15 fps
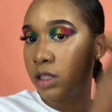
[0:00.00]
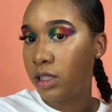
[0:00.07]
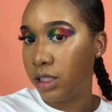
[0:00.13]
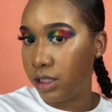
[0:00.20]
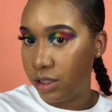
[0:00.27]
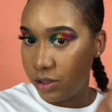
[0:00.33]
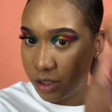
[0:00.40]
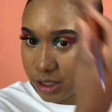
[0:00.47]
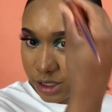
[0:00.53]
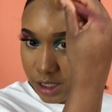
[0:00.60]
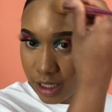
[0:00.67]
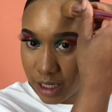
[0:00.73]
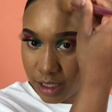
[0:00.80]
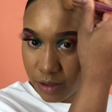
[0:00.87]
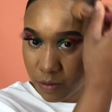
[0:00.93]
Can you see?
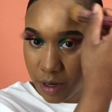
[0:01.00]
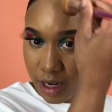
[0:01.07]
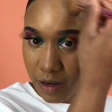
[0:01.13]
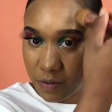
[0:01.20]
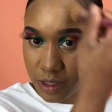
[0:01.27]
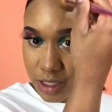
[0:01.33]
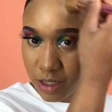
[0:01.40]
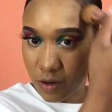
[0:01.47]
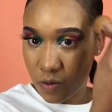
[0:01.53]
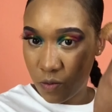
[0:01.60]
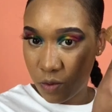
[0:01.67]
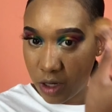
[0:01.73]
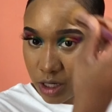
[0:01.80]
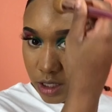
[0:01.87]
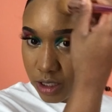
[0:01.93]
That's why I wasn't
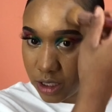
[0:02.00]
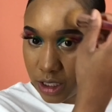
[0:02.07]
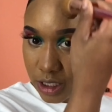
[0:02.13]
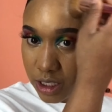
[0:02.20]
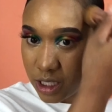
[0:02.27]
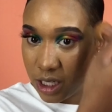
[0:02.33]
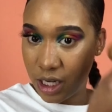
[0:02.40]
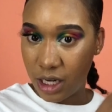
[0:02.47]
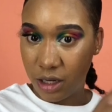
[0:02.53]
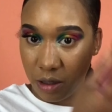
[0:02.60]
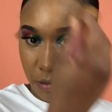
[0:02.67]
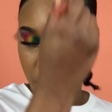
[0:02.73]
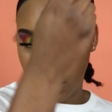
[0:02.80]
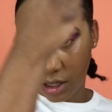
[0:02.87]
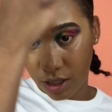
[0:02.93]
actually standing up
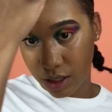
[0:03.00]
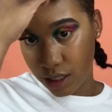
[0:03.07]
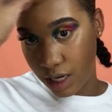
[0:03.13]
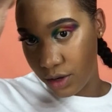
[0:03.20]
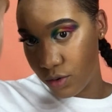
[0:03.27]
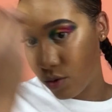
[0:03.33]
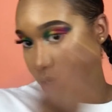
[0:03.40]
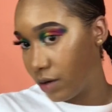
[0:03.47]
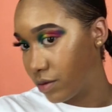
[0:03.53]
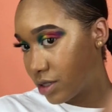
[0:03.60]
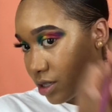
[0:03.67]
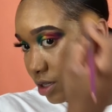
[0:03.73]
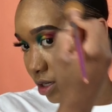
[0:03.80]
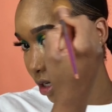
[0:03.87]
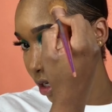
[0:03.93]
there, because I knew I was
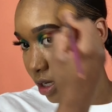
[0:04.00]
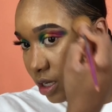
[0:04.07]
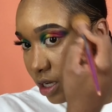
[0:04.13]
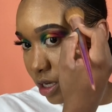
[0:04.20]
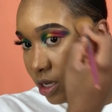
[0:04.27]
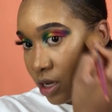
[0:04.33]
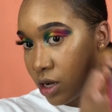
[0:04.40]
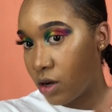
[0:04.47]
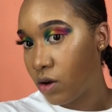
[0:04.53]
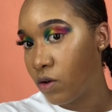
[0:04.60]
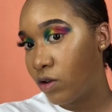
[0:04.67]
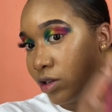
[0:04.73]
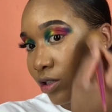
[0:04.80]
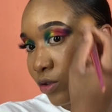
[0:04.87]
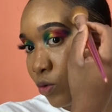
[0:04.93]
gonna
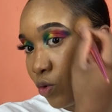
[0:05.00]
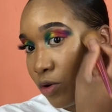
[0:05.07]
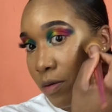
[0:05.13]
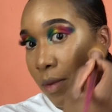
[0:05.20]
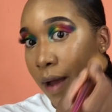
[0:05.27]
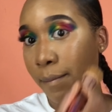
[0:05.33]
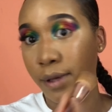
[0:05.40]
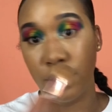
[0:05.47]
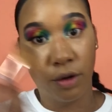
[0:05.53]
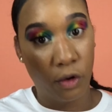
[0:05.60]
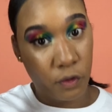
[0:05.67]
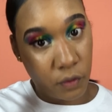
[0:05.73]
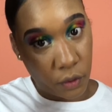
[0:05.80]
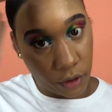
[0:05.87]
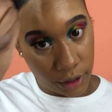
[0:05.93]
contour my big old
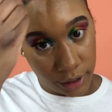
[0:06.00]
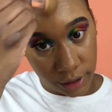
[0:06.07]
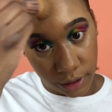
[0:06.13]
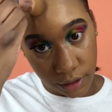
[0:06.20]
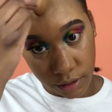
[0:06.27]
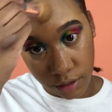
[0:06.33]
forehead.